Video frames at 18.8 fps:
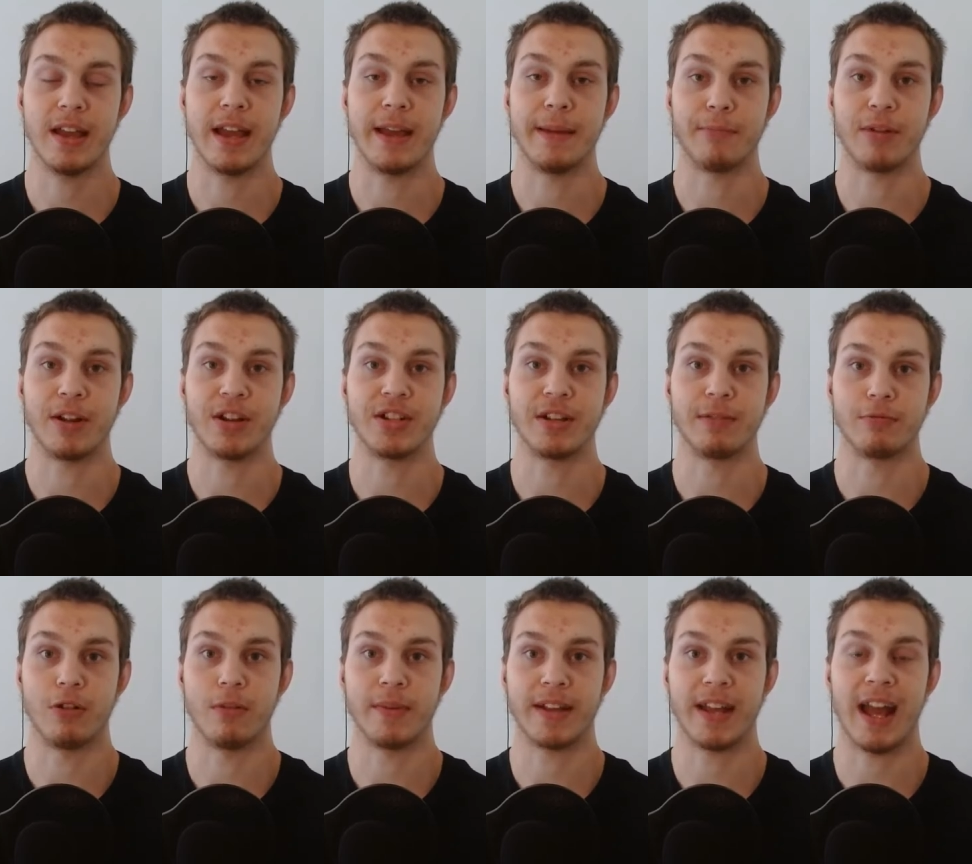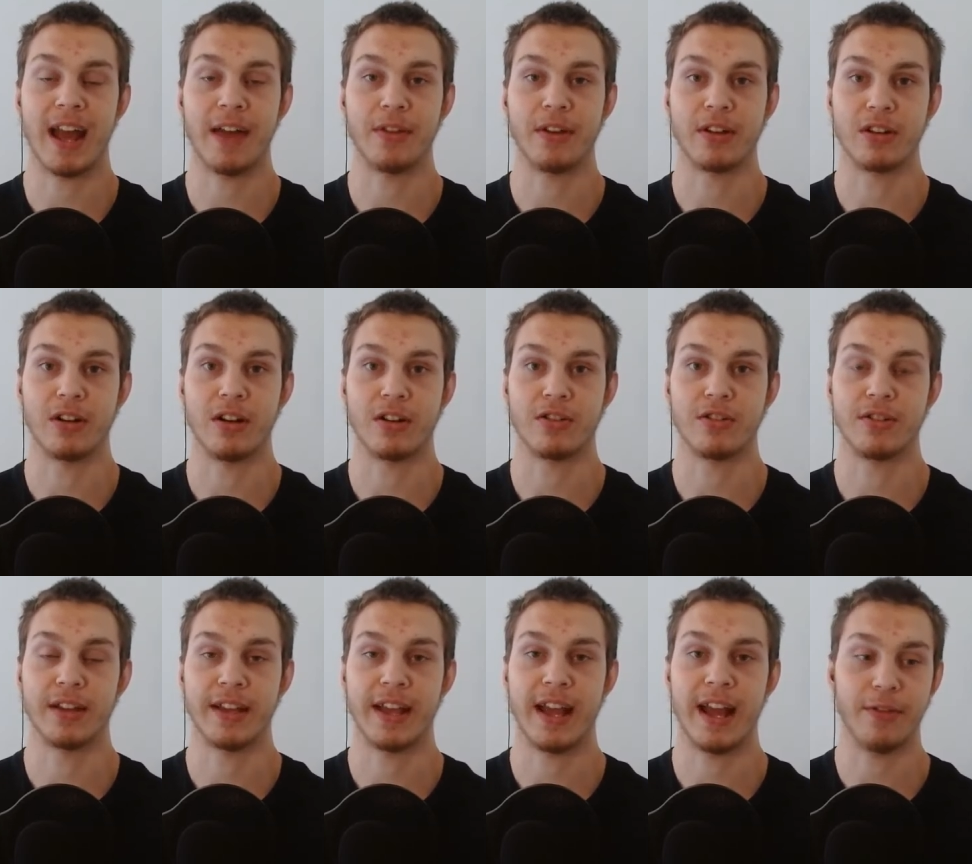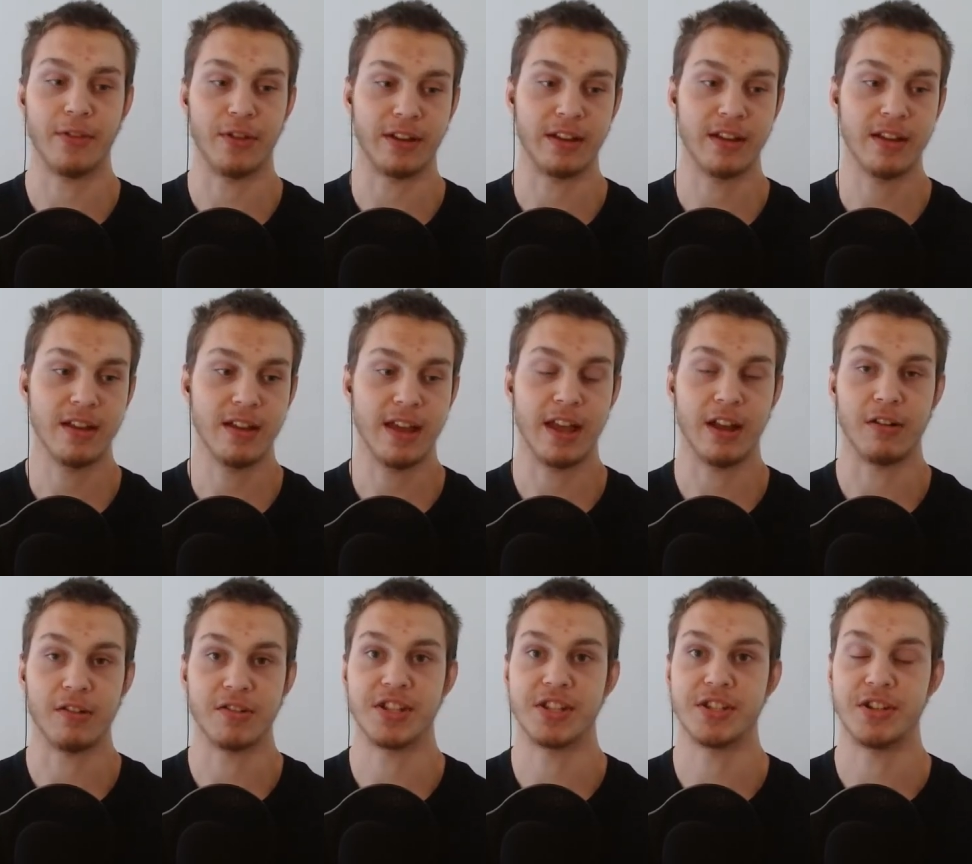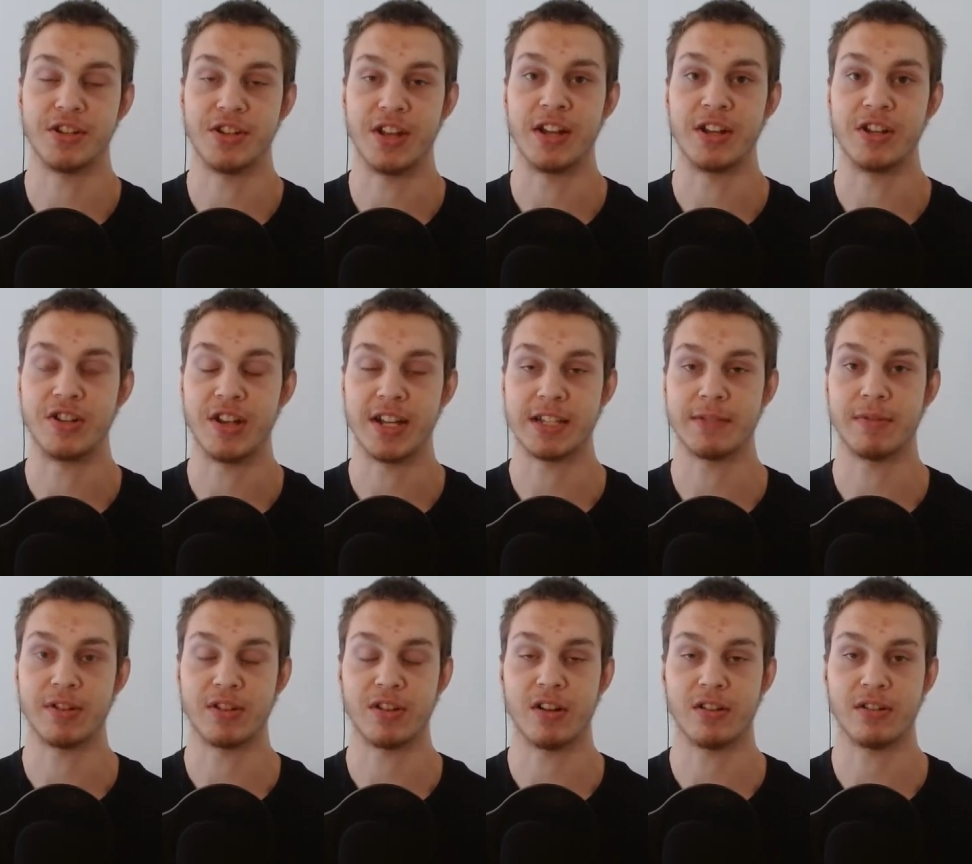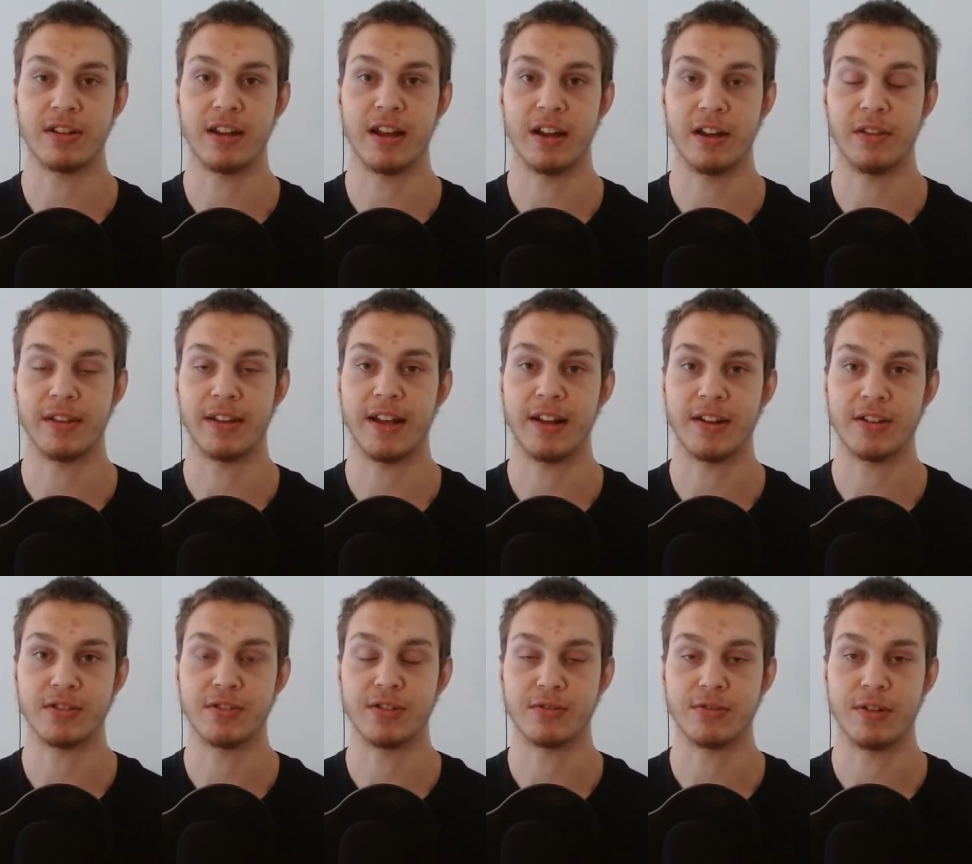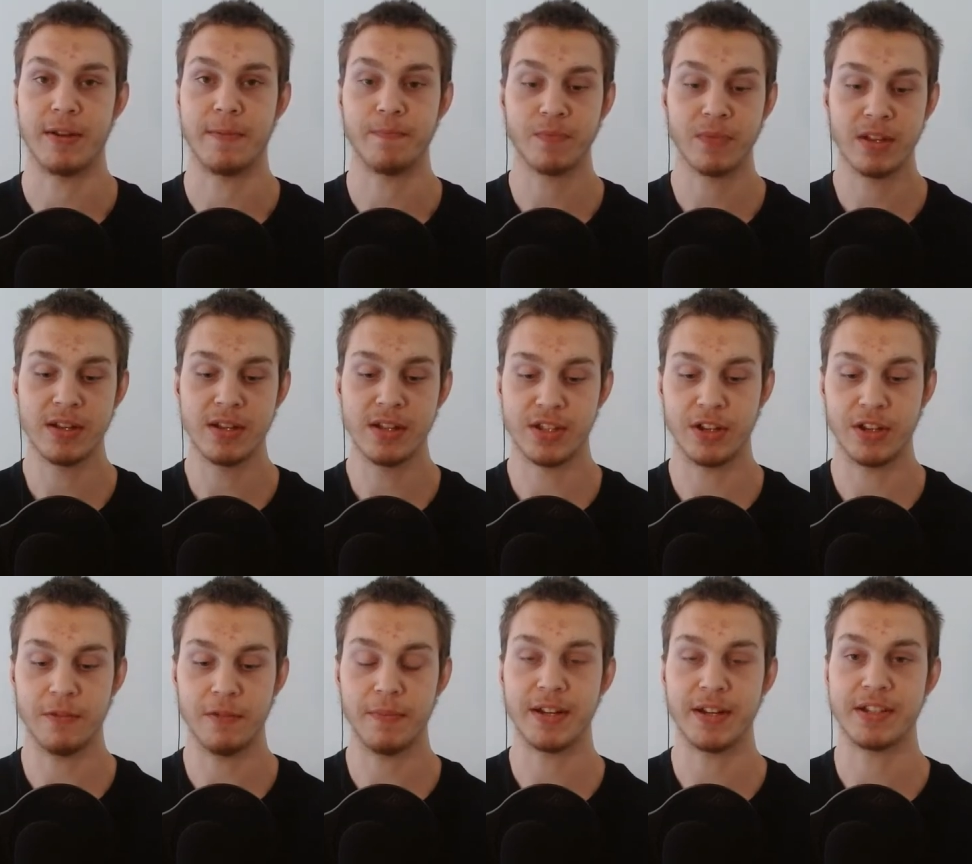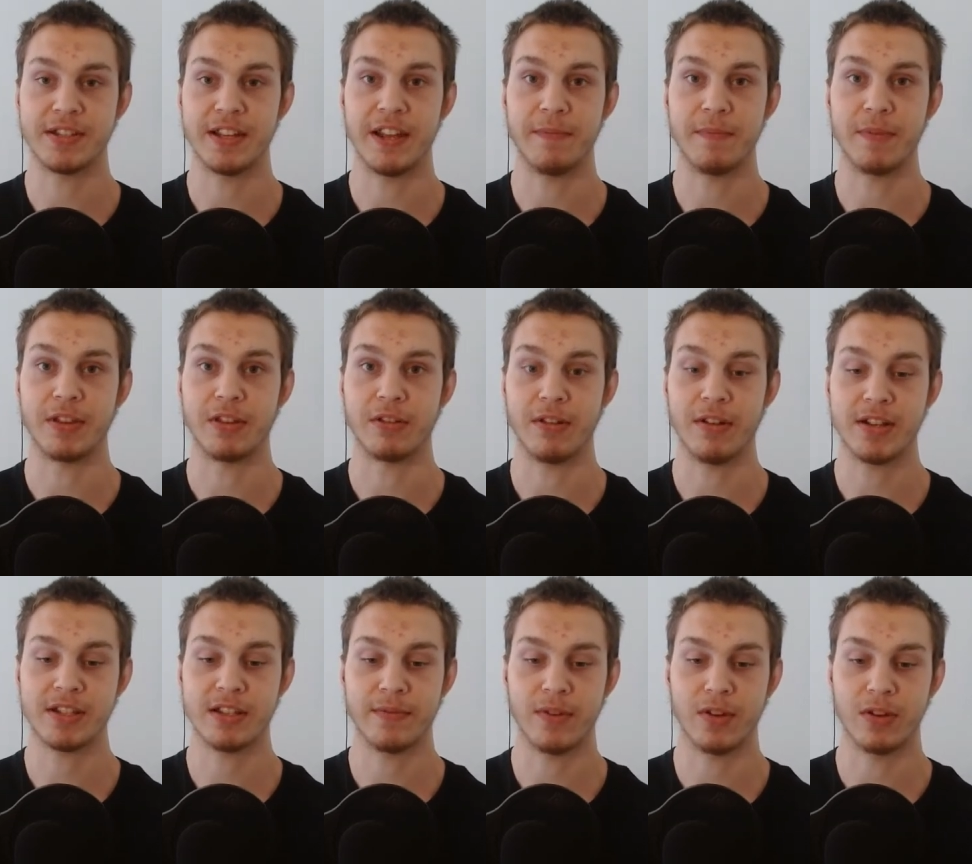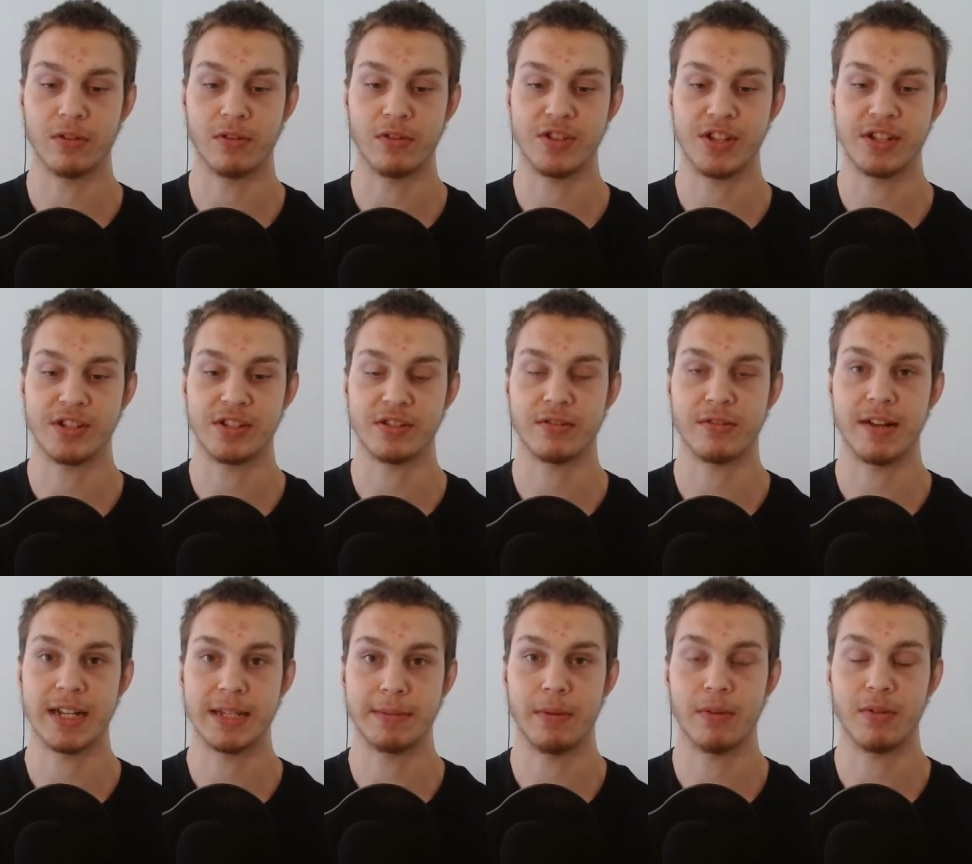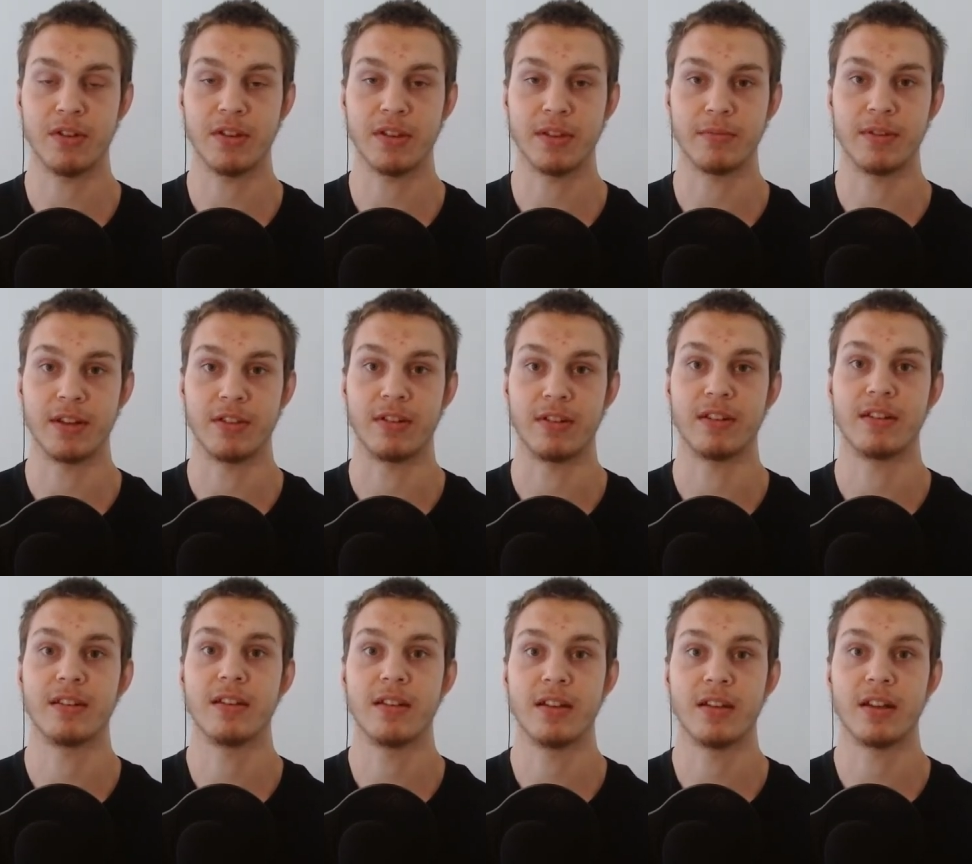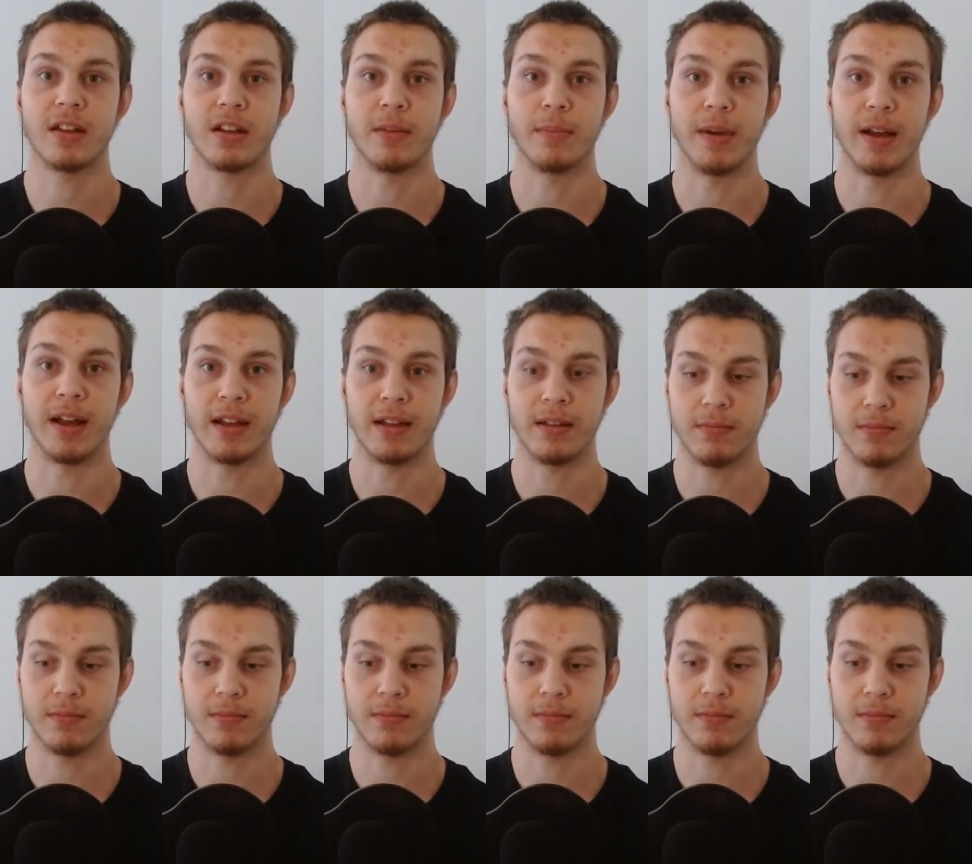and preaching Roman Catholic doctrine and Catholic heresies and, and Jesuit doctrine out of the Council of Trent. So don't be deceived. May the grace of our Lord Jesus Christ be with all the brethren. Goodbye.